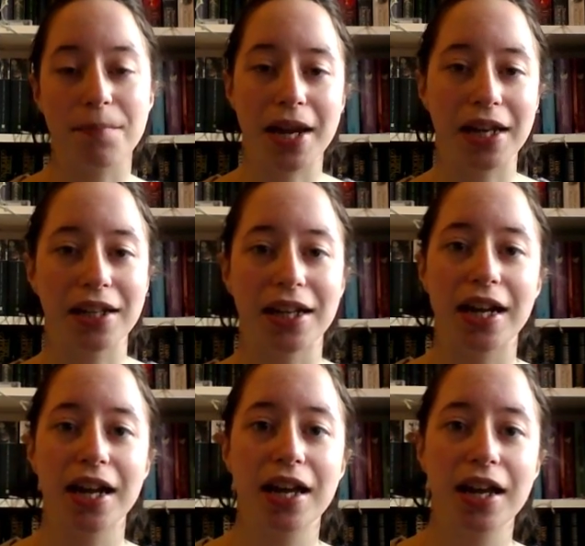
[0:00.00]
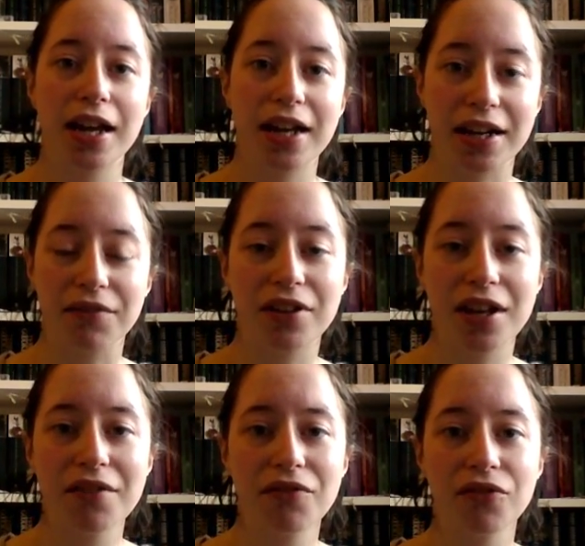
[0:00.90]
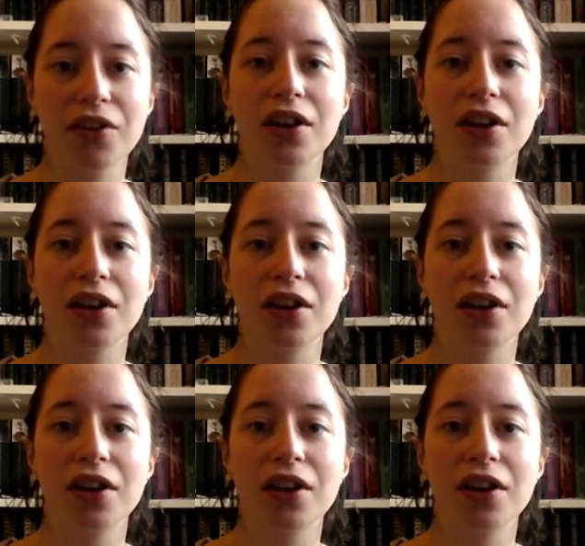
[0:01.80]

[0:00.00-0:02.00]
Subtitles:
mainly Heathcliff,